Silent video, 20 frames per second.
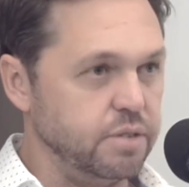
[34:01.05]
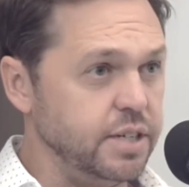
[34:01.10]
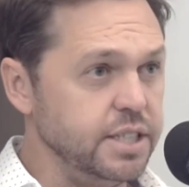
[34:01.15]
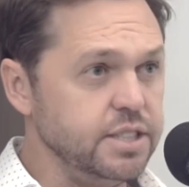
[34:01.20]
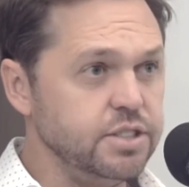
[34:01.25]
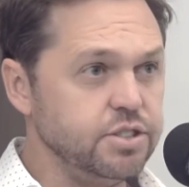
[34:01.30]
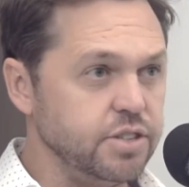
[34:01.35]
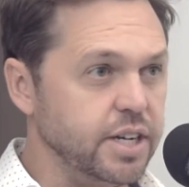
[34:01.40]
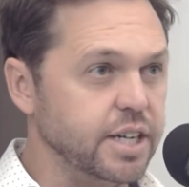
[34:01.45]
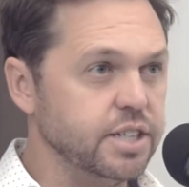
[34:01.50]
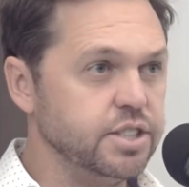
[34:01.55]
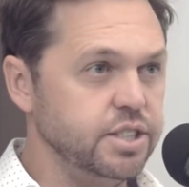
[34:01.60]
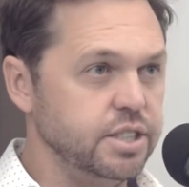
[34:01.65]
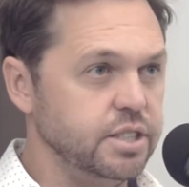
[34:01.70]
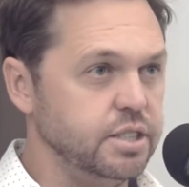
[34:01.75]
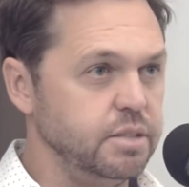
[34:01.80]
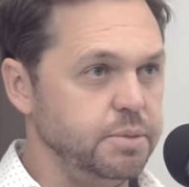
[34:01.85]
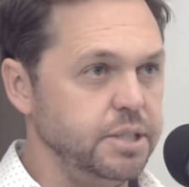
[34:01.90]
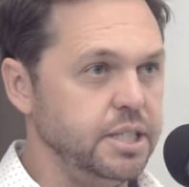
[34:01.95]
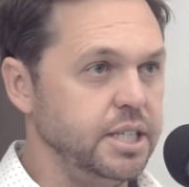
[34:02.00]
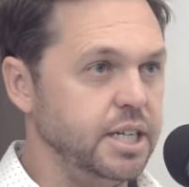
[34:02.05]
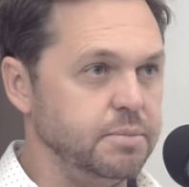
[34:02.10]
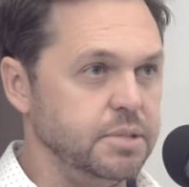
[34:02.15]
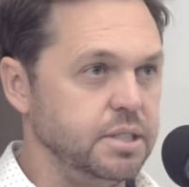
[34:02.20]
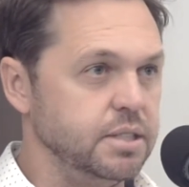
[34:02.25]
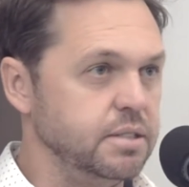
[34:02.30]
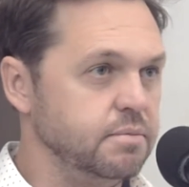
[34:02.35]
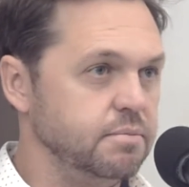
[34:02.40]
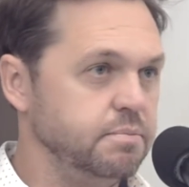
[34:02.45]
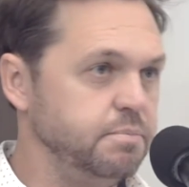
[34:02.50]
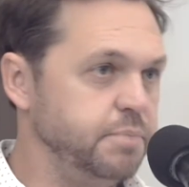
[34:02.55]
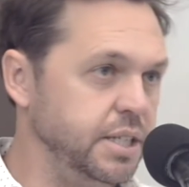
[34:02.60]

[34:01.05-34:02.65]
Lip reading: restructure to become a